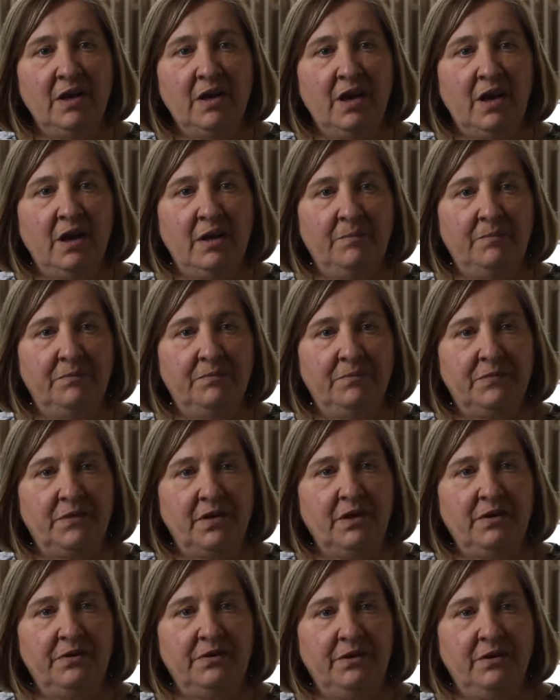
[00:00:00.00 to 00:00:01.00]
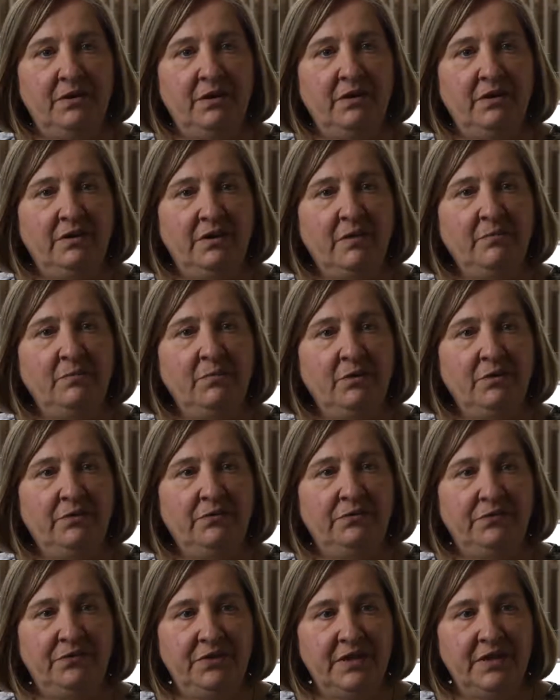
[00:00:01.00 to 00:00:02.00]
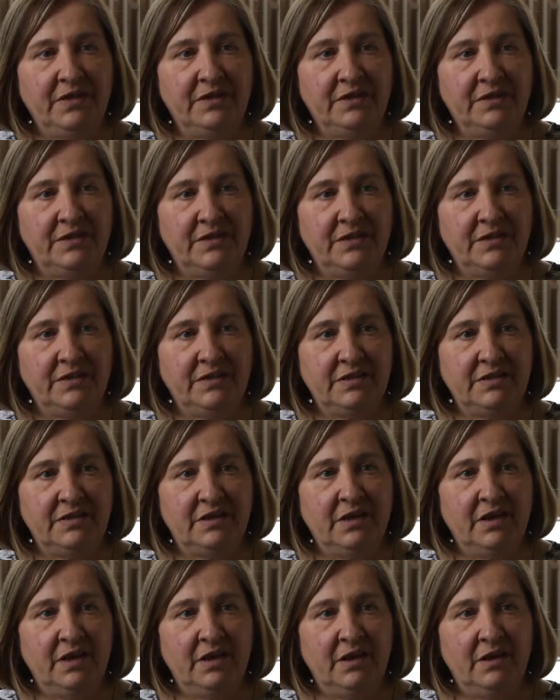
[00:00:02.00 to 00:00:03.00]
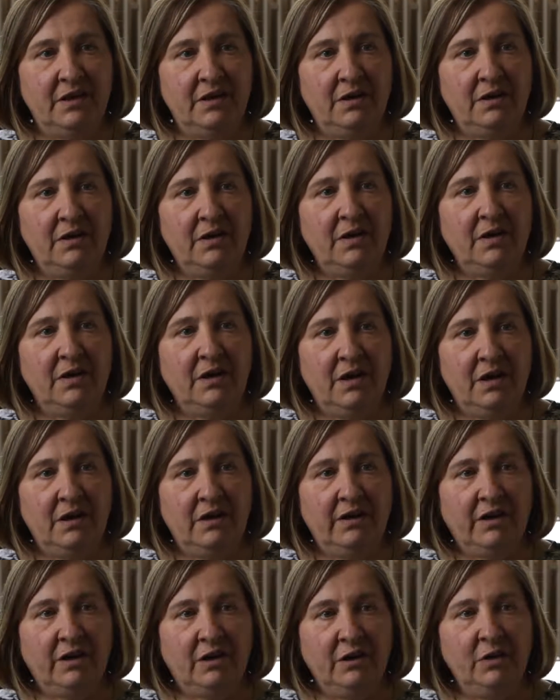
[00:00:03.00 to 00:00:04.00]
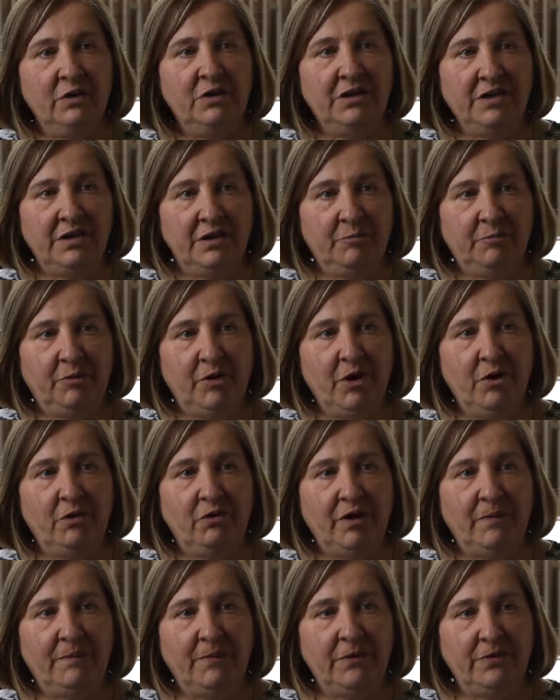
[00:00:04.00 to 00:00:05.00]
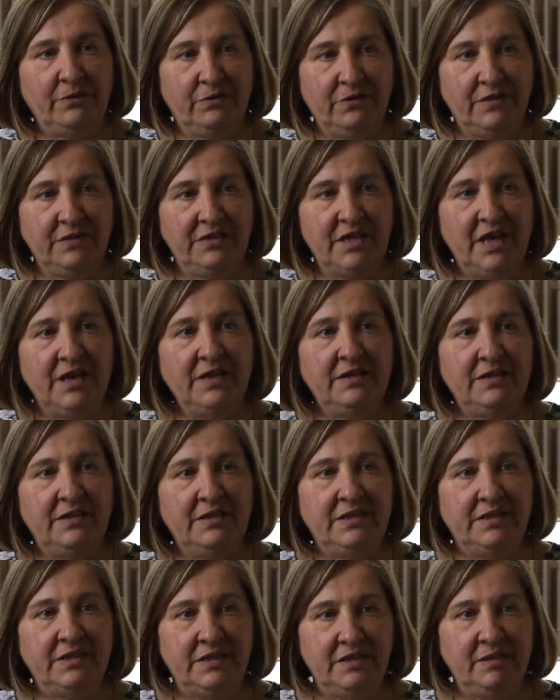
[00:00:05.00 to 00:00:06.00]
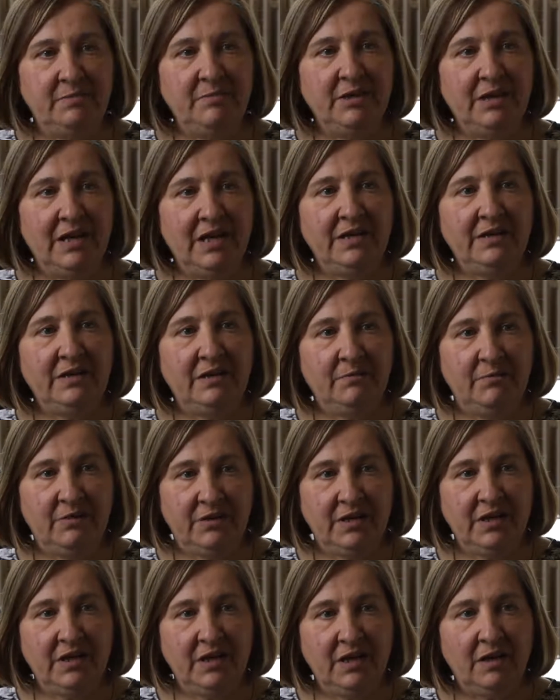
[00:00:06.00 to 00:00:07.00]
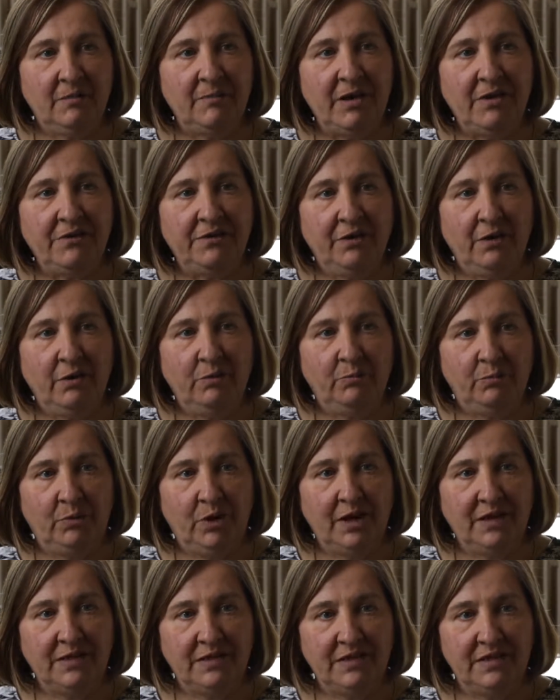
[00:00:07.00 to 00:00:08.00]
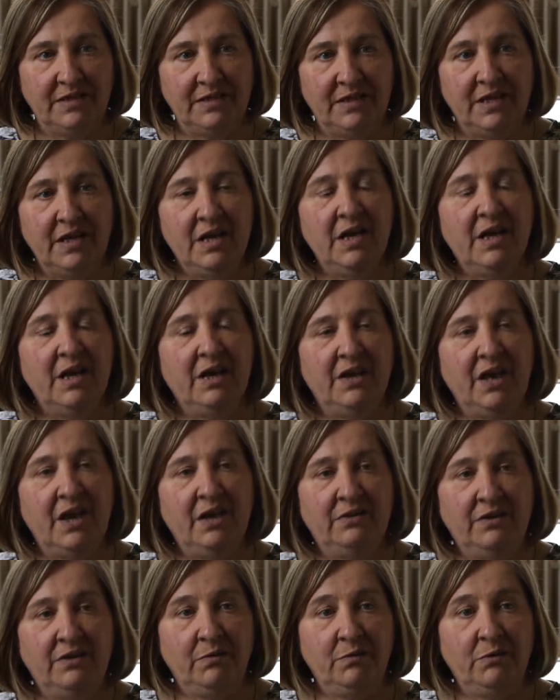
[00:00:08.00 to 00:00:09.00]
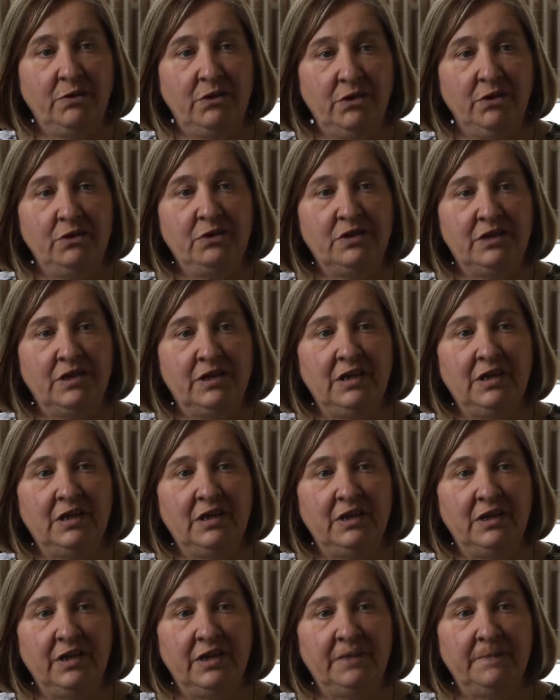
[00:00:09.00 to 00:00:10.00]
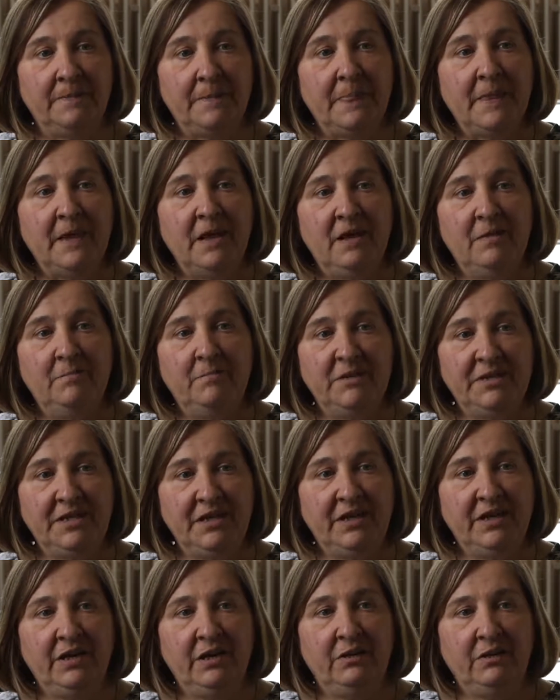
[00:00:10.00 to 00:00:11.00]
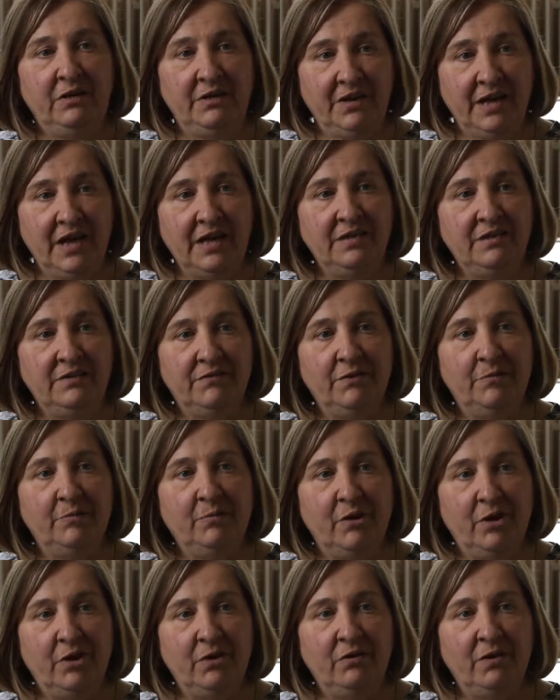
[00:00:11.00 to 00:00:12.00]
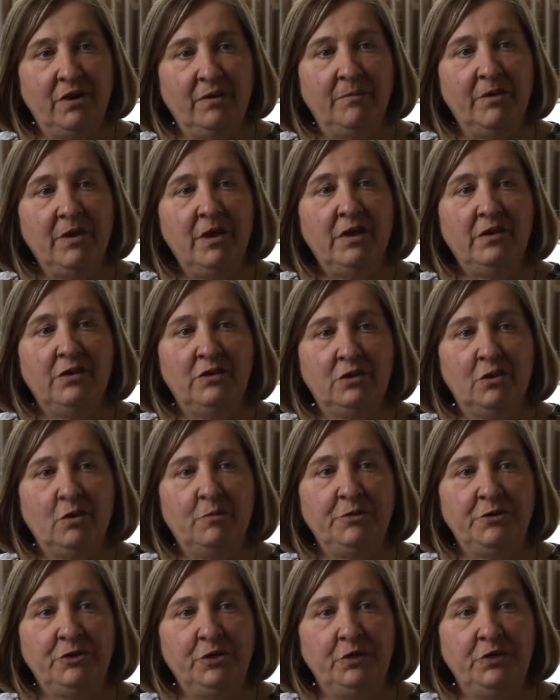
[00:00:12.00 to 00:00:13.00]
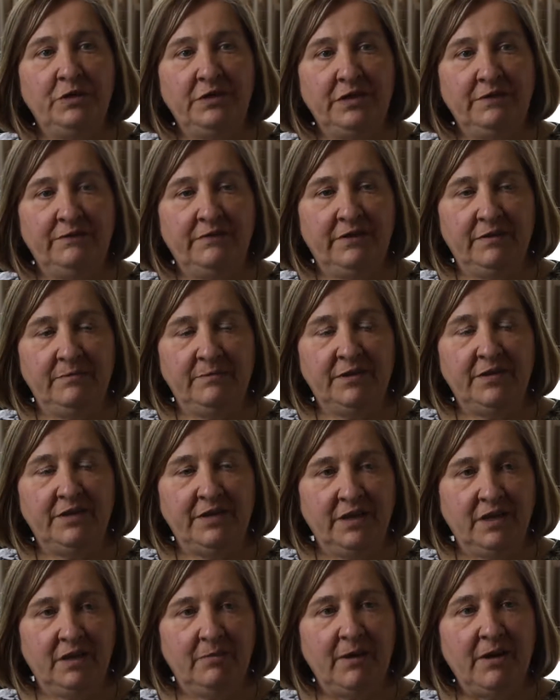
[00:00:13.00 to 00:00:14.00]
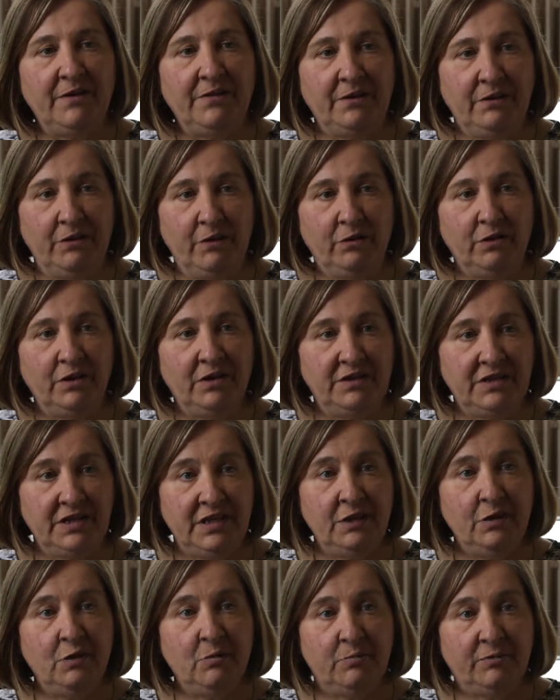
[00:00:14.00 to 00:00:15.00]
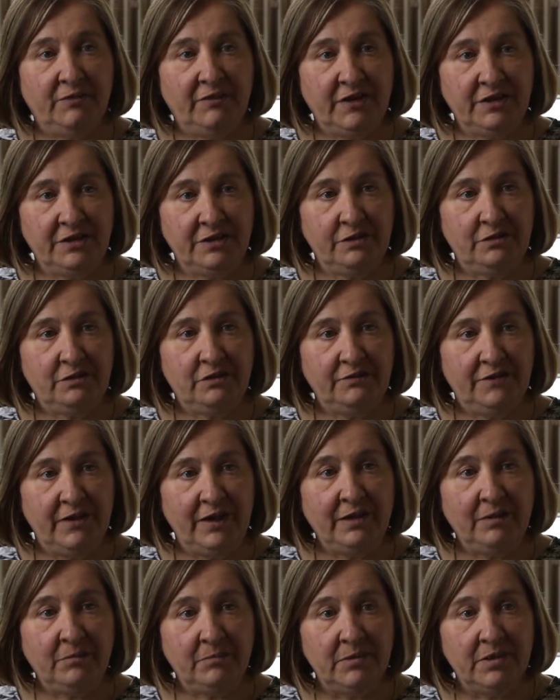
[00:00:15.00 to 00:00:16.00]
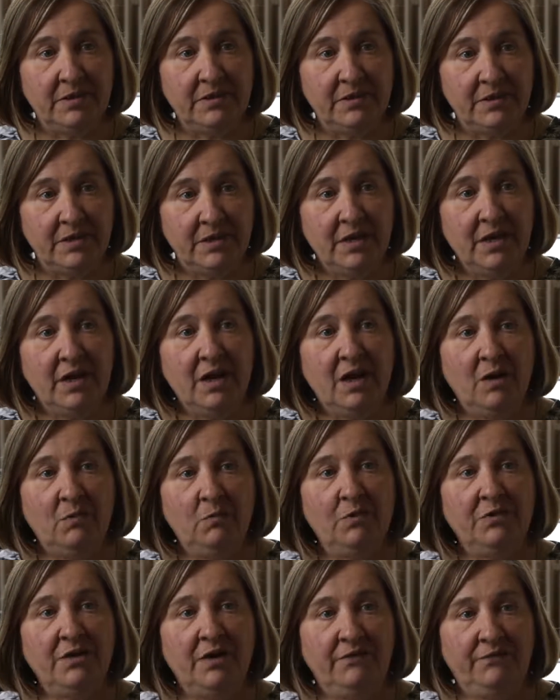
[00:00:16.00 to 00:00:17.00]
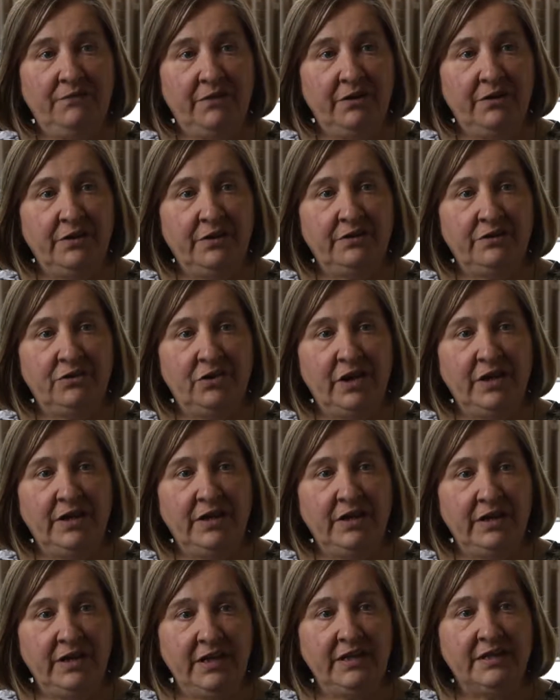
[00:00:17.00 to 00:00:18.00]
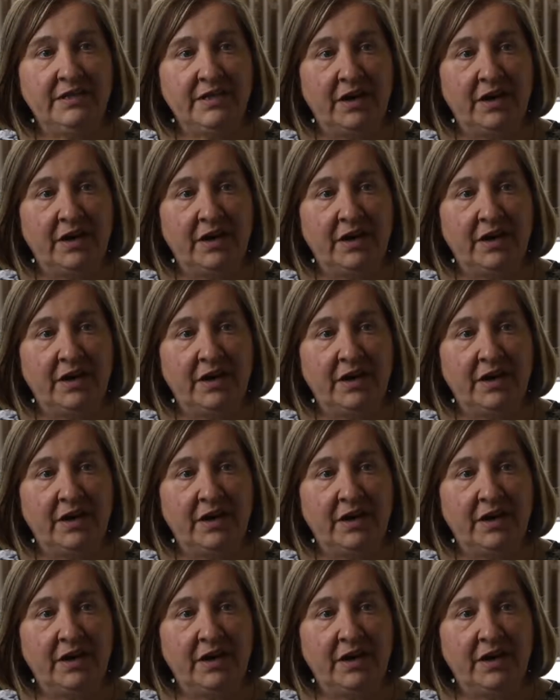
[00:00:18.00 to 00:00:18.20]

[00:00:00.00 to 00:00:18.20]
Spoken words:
There are a number of things that are included in the programme that are intended to stimulate them thinking about their own practice and how would use the learning. In particular, at the end of the programme, there's an opportunity for them to think about their own continuing professional development and what their further training needs